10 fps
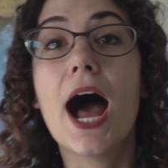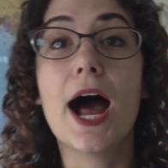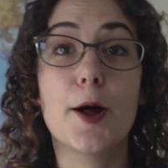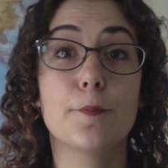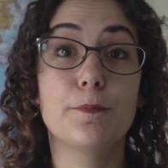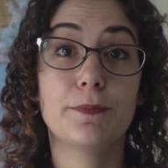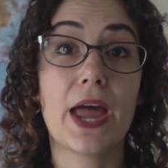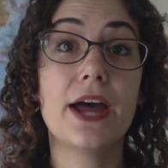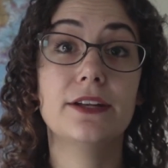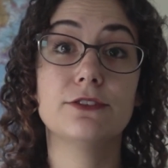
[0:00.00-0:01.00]

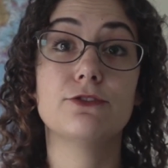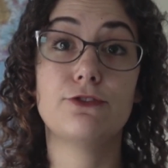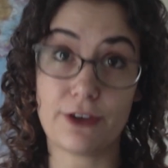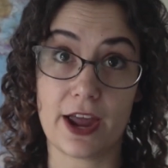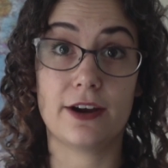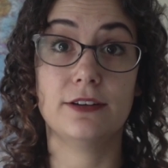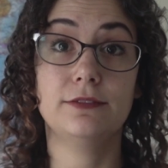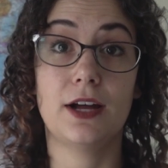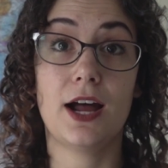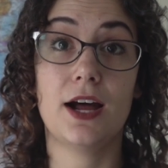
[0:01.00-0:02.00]
And fair.
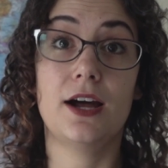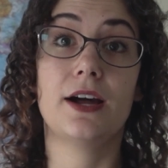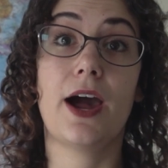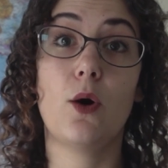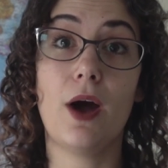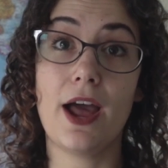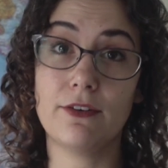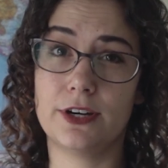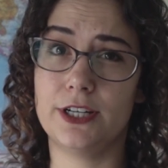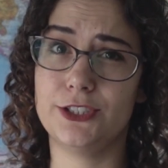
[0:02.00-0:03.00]

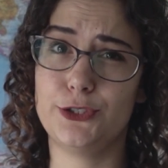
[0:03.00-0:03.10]
However,